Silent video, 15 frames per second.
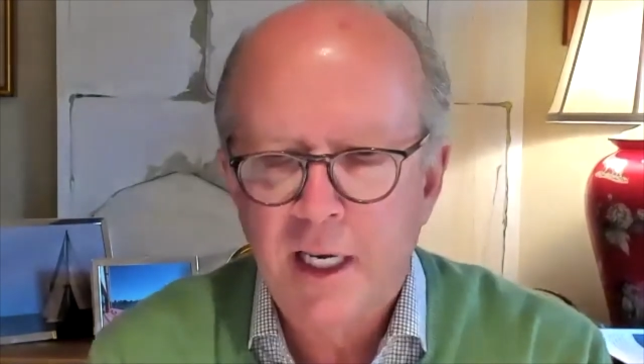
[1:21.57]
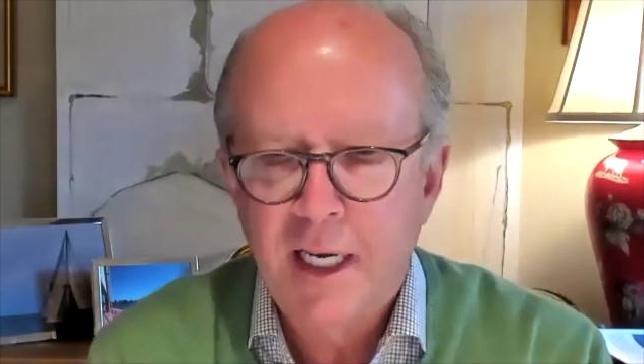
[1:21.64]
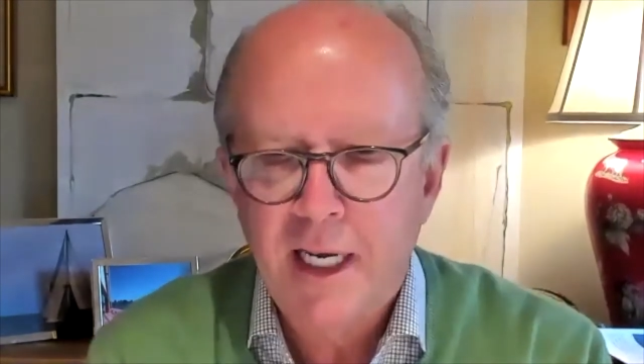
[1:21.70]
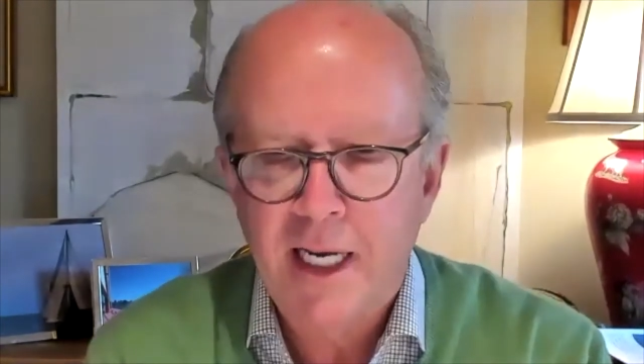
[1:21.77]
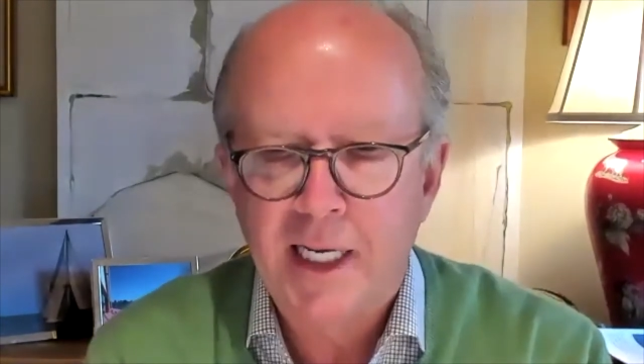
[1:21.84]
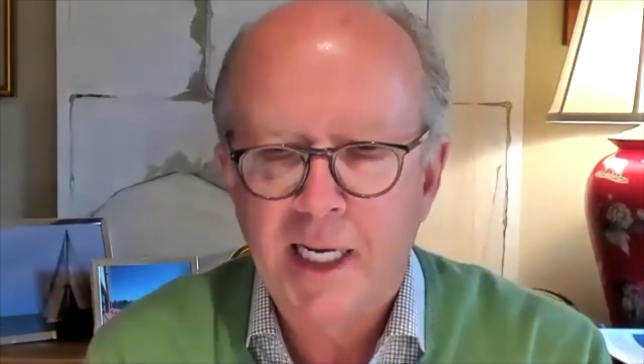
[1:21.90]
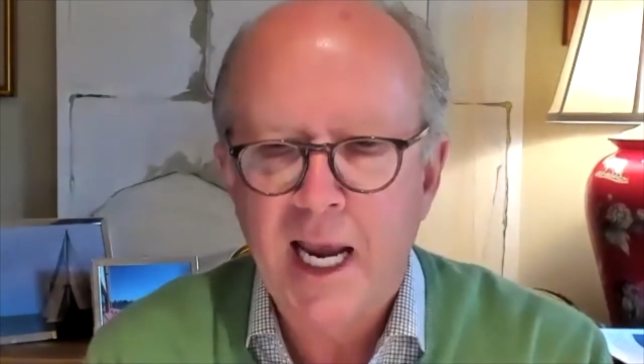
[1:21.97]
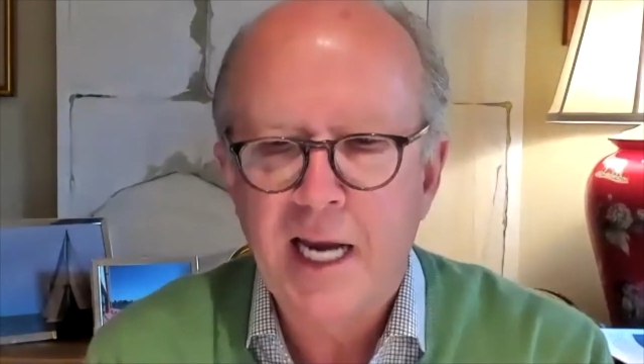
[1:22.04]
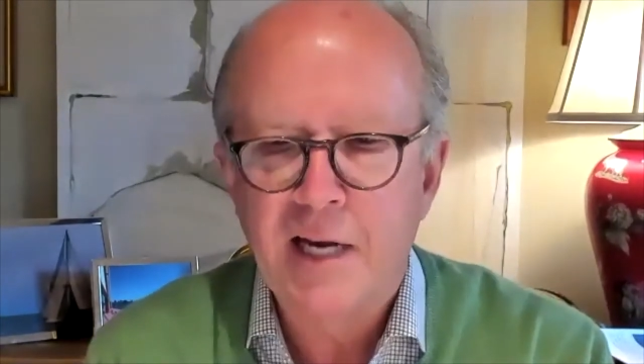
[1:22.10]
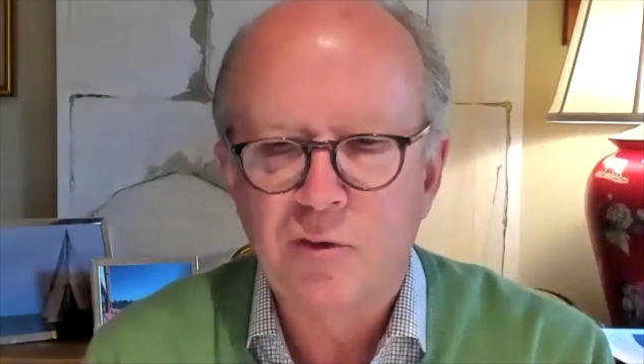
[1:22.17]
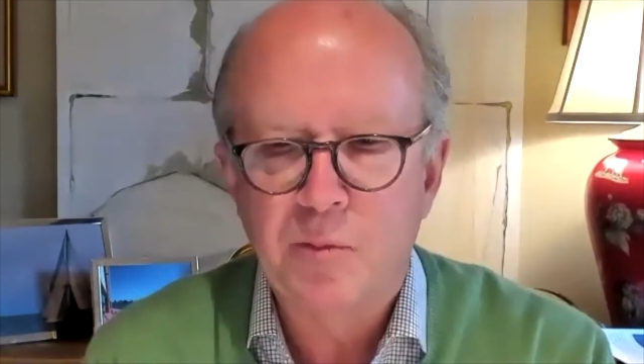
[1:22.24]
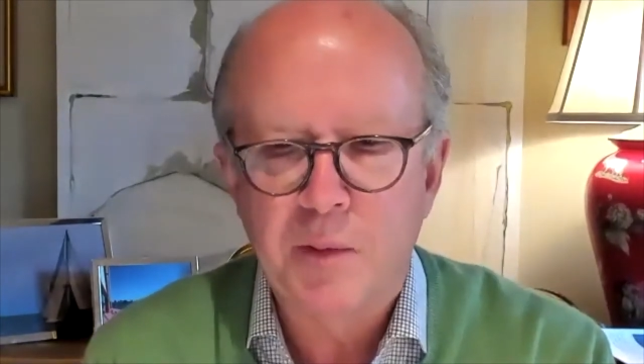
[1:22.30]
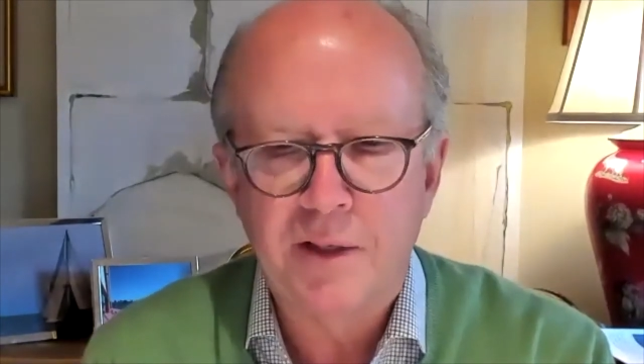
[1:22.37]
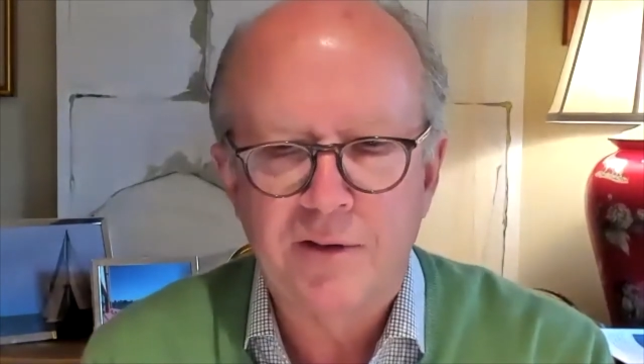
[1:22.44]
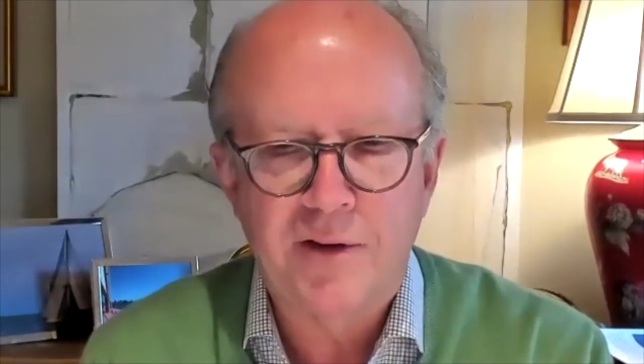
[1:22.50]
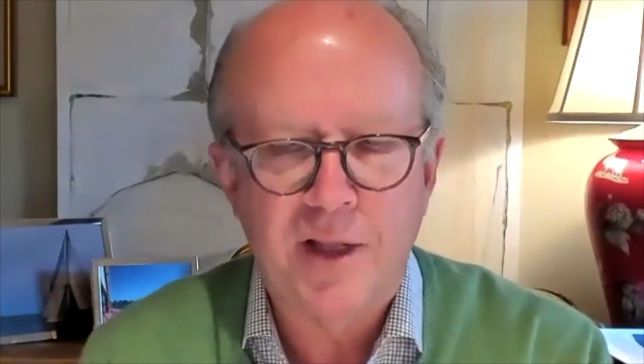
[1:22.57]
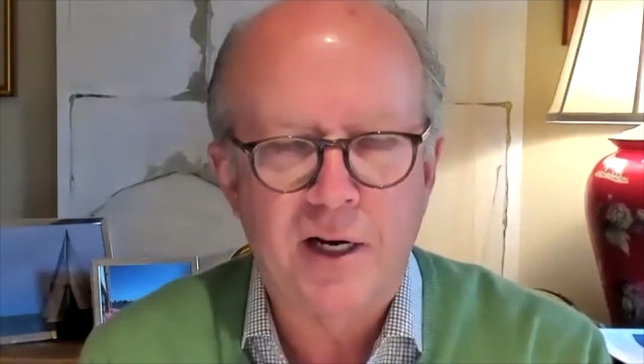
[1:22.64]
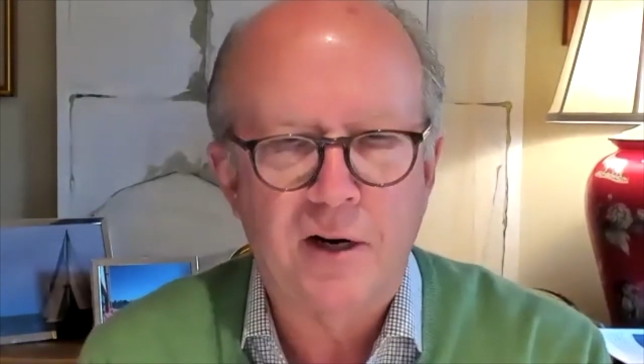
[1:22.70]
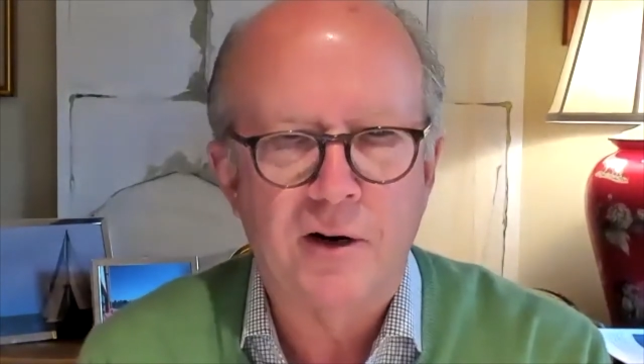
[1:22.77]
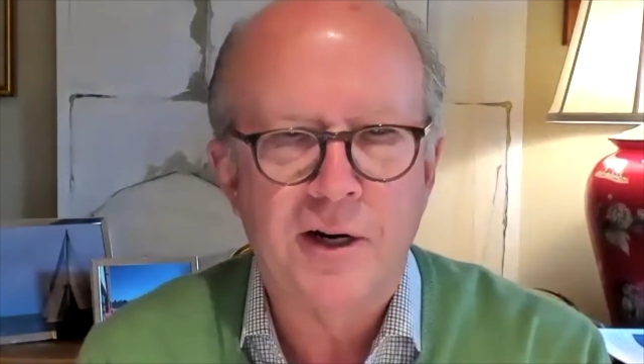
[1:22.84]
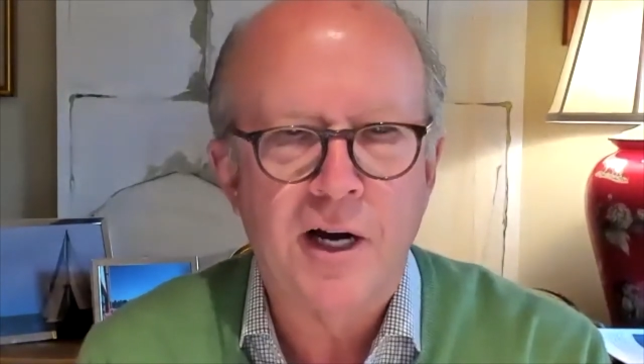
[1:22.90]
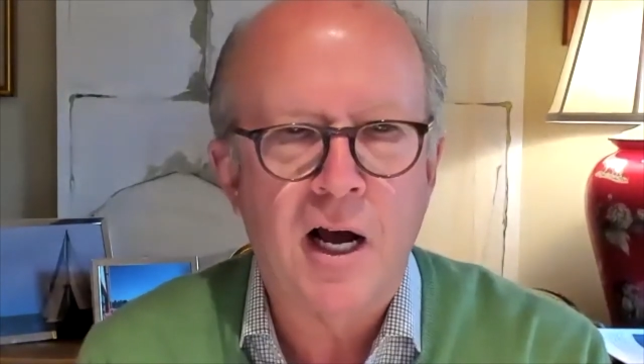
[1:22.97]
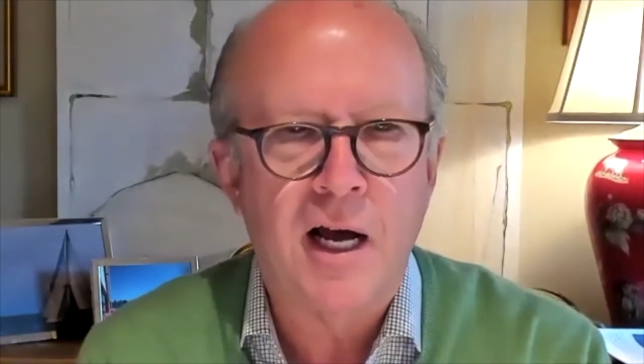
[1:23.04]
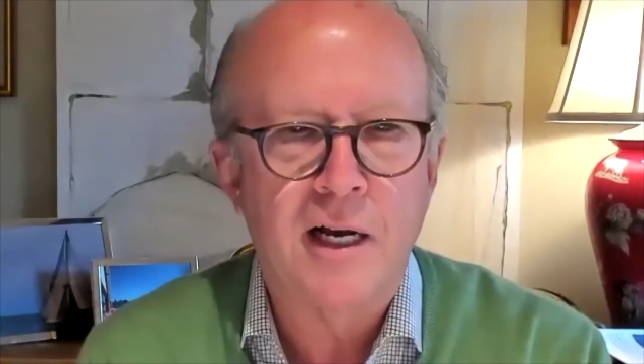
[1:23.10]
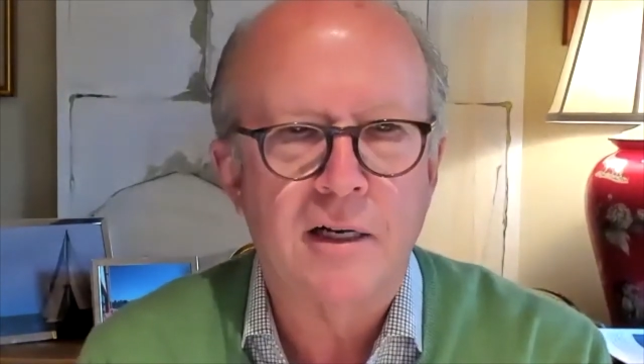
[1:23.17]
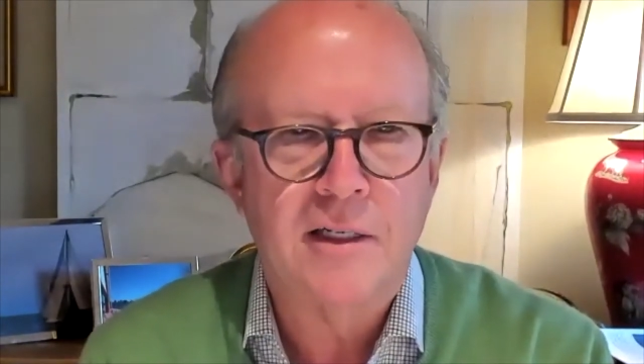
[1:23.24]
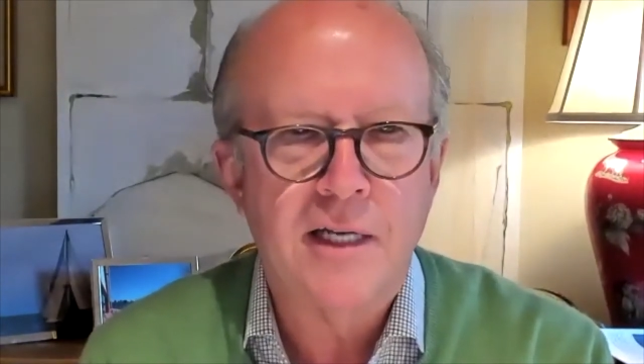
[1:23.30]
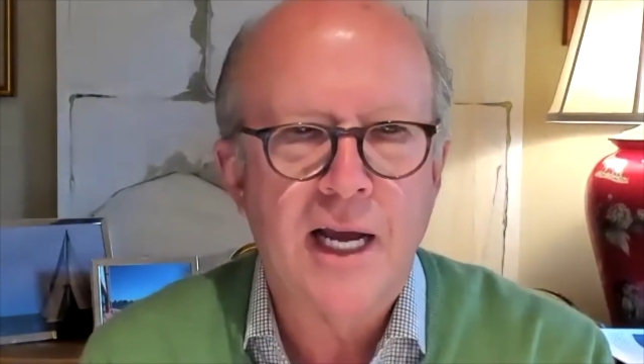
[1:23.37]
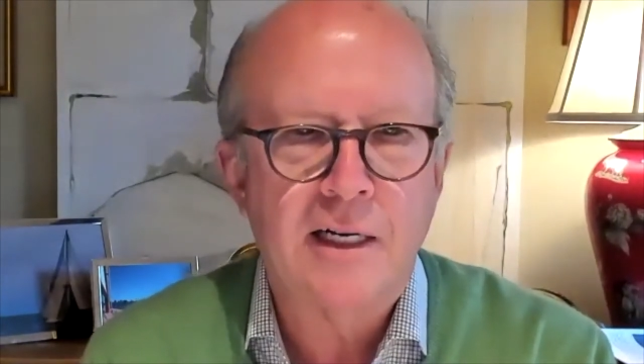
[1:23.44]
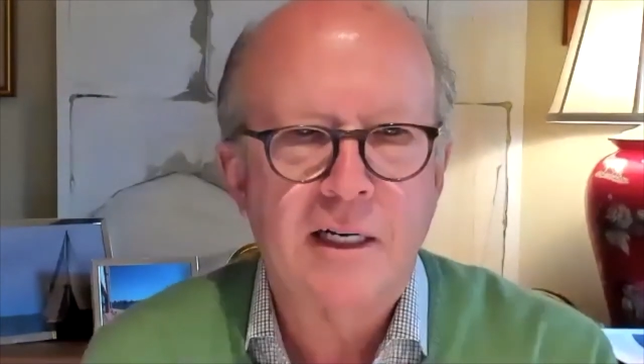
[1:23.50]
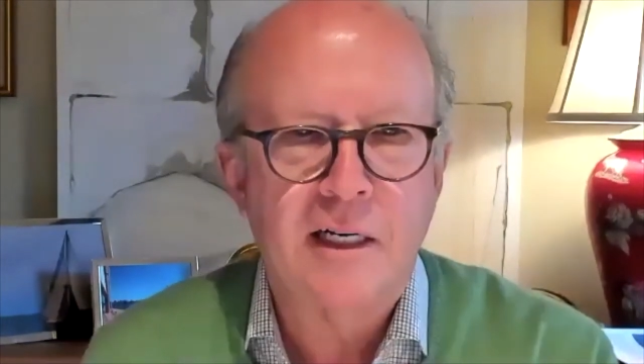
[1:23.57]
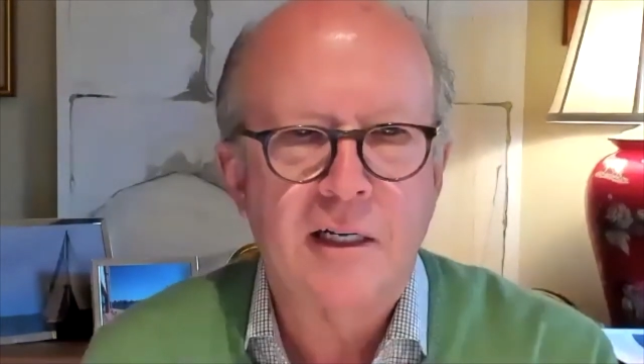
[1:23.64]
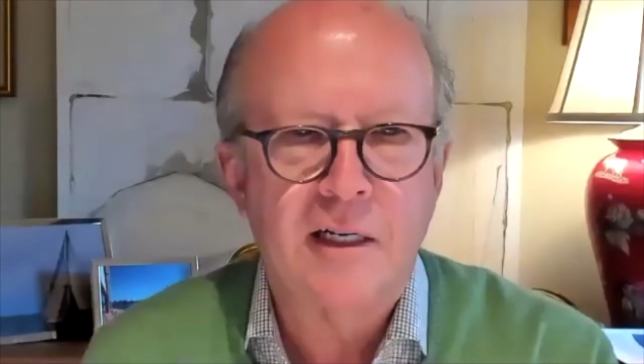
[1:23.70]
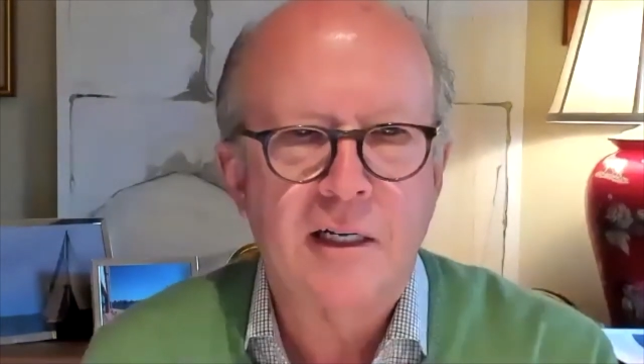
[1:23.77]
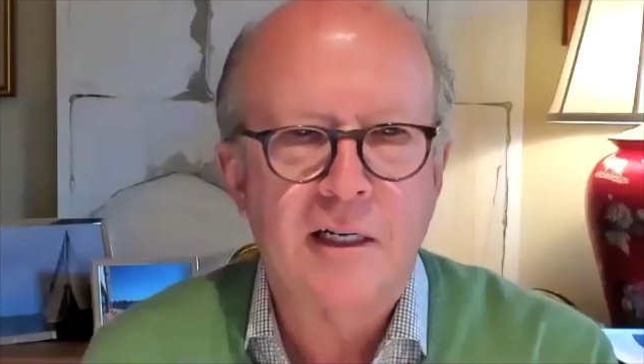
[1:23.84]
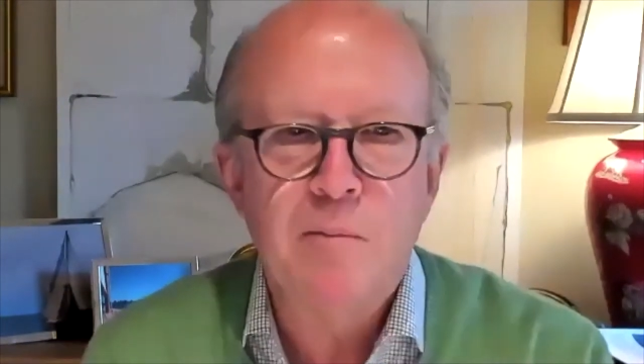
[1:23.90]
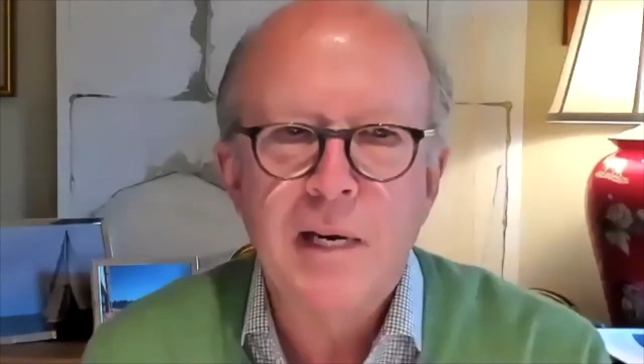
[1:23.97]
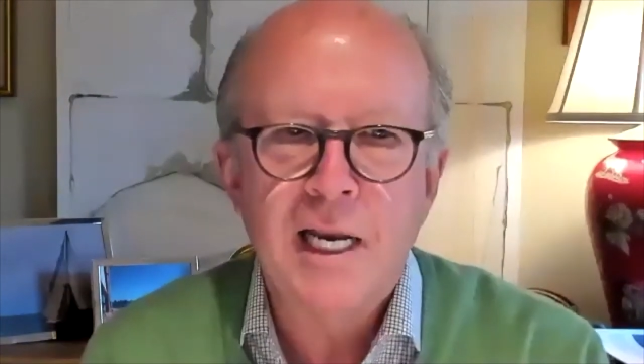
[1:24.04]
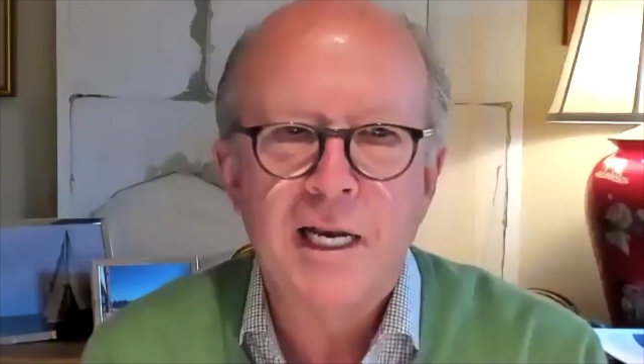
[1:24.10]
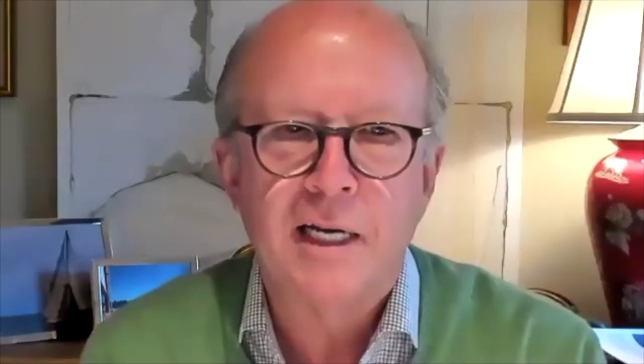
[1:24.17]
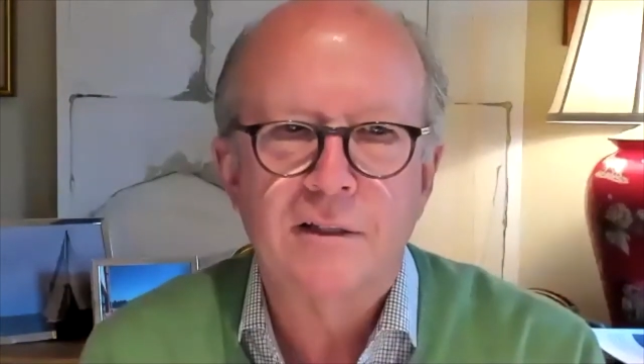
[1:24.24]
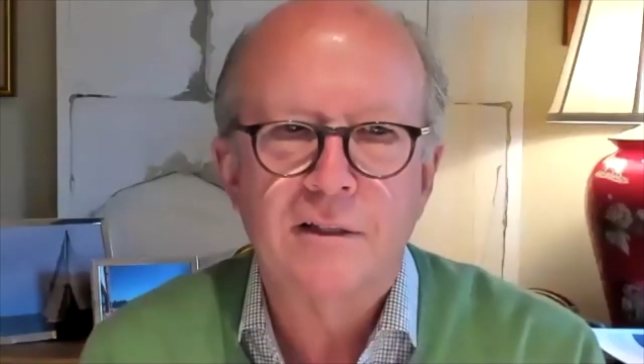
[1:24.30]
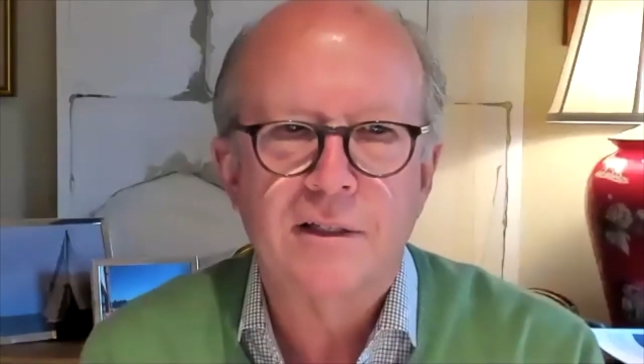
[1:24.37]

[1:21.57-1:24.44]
engagements that are not technically meetings.